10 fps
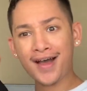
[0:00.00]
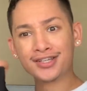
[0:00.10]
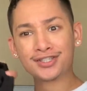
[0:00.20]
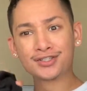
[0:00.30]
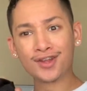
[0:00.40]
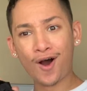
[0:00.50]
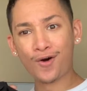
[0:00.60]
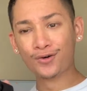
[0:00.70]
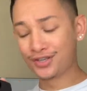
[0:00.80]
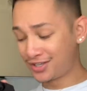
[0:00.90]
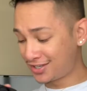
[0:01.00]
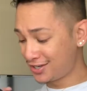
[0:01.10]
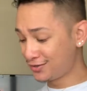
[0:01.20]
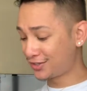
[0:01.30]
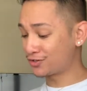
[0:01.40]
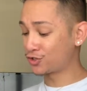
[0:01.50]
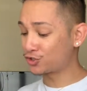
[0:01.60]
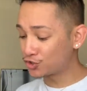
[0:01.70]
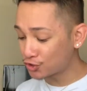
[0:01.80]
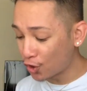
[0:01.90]
so cute. There's
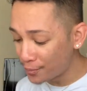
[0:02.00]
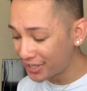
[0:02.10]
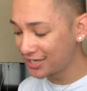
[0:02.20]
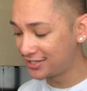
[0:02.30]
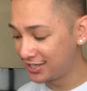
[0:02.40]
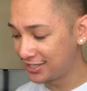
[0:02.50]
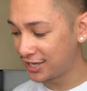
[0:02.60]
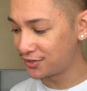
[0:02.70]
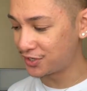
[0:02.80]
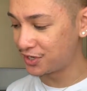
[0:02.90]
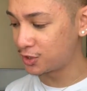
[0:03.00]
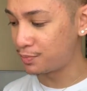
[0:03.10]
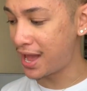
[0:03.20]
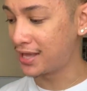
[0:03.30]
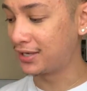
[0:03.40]
so many details in this bag.